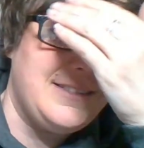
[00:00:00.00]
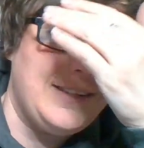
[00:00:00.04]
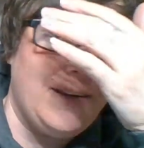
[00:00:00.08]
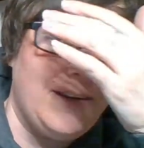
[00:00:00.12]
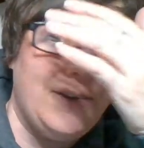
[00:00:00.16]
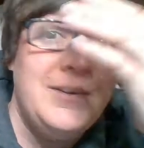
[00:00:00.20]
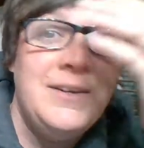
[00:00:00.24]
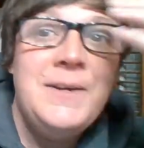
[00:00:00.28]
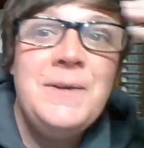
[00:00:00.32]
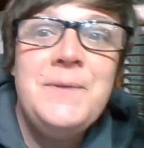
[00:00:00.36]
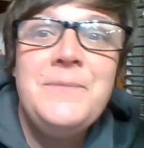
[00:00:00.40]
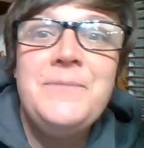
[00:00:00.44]

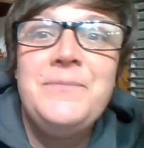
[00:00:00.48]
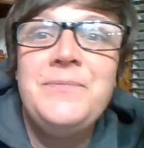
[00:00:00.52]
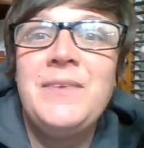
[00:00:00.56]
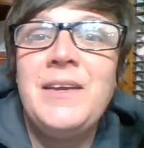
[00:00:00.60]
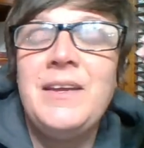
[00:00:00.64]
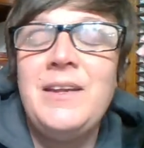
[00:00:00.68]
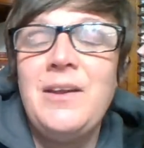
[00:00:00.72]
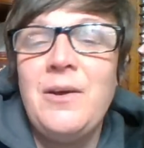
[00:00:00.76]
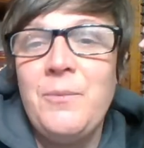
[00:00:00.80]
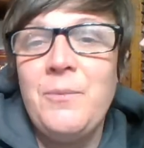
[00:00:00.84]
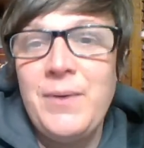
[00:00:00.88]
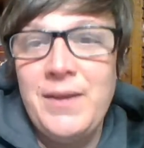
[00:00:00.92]
So,
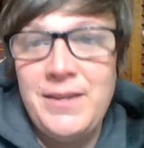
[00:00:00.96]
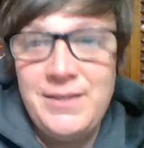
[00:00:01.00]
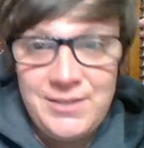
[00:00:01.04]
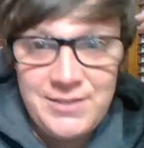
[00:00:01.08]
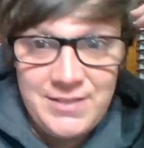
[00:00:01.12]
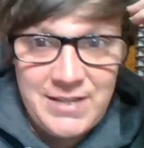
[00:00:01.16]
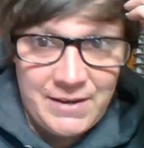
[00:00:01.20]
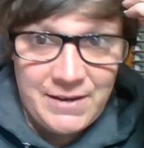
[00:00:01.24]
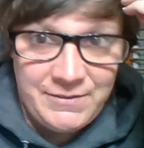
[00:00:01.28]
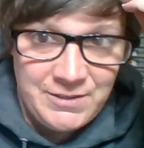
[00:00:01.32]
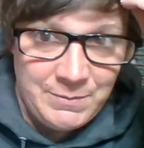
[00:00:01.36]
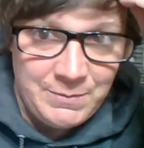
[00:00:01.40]
we
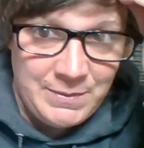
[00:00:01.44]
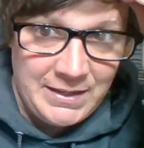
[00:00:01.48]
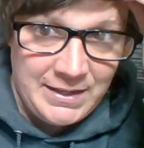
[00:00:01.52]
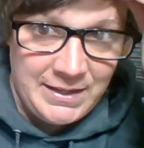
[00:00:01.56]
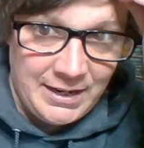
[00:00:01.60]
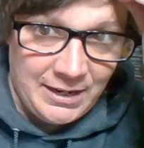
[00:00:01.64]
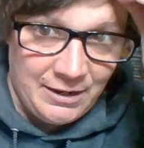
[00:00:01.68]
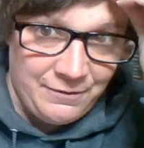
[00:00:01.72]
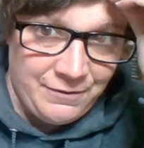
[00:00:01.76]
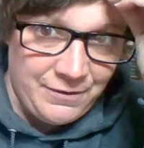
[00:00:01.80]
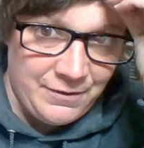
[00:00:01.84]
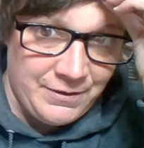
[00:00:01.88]
just have to be
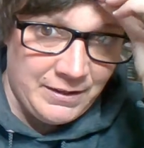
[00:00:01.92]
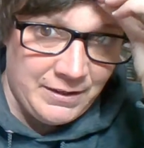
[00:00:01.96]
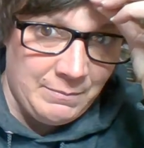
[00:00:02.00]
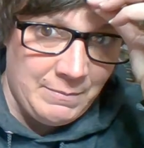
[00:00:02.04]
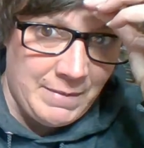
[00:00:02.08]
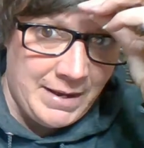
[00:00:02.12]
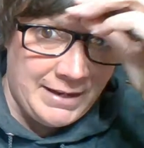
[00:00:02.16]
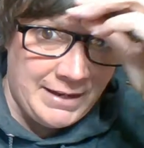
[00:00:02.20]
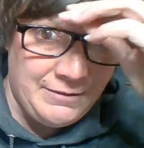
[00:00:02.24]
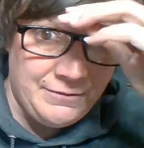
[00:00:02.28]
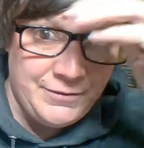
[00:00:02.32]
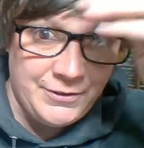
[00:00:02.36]
careful and
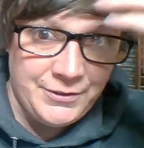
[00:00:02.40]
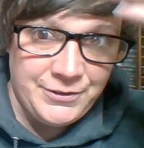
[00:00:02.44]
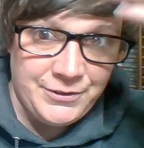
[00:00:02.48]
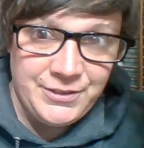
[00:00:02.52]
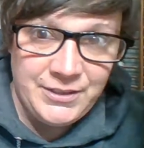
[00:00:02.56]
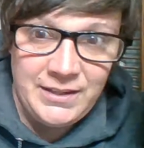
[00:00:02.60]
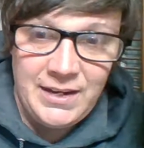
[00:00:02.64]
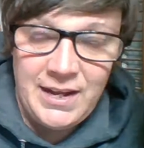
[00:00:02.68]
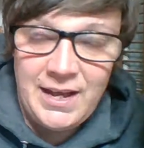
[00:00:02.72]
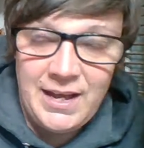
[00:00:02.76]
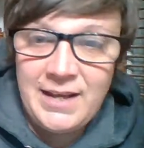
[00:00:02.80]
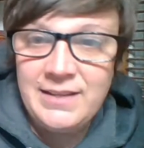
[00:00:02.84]
mindful
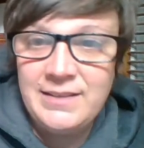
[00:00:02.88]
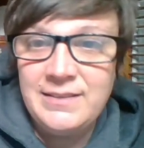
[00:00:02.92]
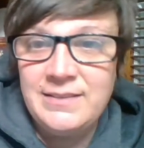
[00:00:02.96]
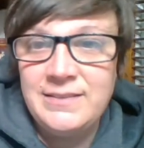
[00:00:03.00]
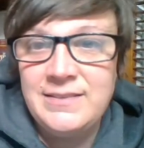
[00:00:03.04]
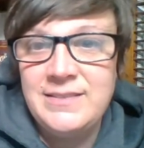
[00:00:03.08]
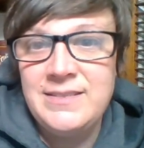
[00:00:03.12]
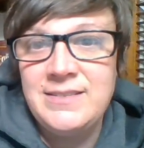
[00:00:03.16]
to not